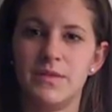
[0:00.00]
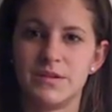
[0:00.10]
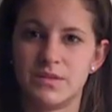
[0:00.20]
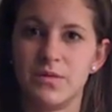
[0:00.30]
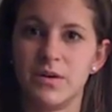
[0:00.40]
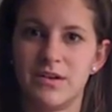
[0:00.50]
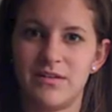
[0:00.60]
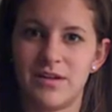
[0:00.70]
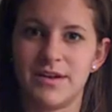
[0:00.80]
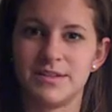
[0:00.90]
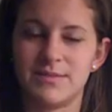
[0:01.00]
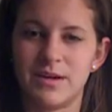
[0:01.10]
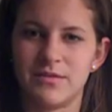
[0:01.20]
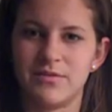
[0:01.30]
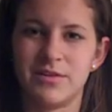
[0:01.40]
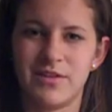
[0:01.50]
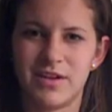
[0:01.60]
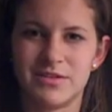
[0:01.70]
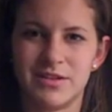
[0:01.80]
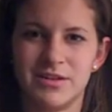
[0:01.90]
the storytelling aspect of her
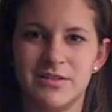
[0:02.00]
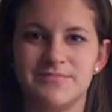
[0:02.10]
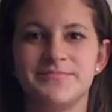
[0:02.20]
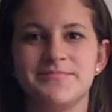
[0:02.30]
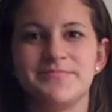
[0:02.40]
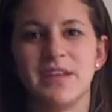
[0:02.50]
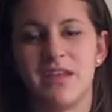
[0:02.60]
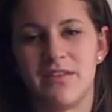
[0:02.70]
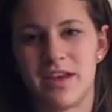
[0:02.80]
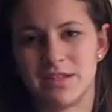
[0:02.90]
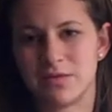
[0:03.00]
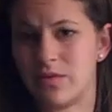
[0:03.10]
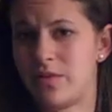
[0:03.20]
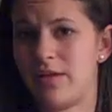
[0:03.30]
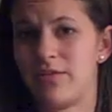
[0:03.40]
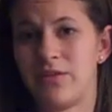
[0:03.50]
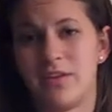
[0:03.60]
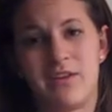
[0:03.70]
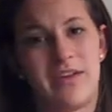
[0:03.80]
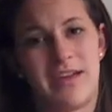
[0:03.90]
lecture. In the high school level,
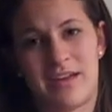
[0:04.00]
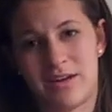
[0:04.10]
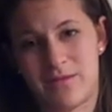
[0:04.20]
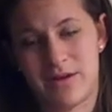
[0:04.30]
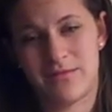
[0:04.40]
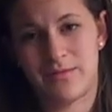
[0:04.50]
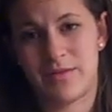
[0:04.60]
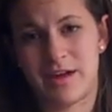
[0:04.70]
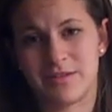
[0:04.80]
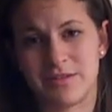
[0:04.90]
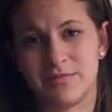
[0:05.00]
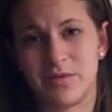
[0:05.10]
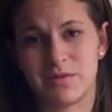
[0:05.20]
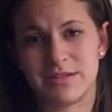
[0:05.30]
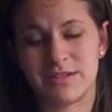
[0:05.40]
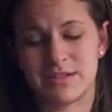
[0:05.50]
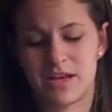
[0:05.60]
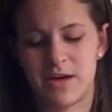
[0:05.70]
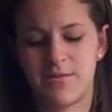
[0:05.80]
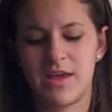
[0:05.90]
you can't get away from lecture most of the
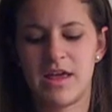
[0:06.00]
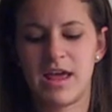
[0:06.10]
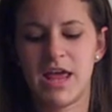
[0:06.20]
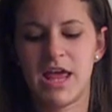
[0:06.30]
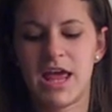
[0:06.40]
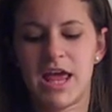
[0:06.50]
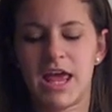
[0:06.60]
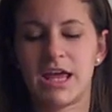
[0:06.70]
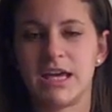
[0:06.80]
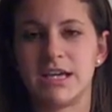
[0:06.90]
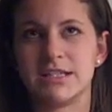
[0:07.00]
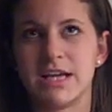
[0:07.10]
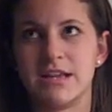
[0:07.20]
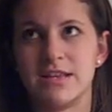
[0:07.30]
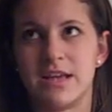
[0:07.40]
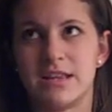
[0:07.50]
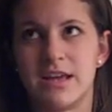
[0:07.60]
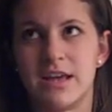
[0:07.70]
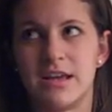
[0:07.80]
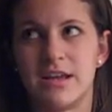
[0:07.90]
time. And I think
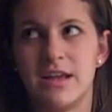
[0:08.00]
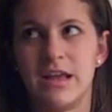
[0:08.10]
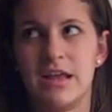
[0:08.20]
that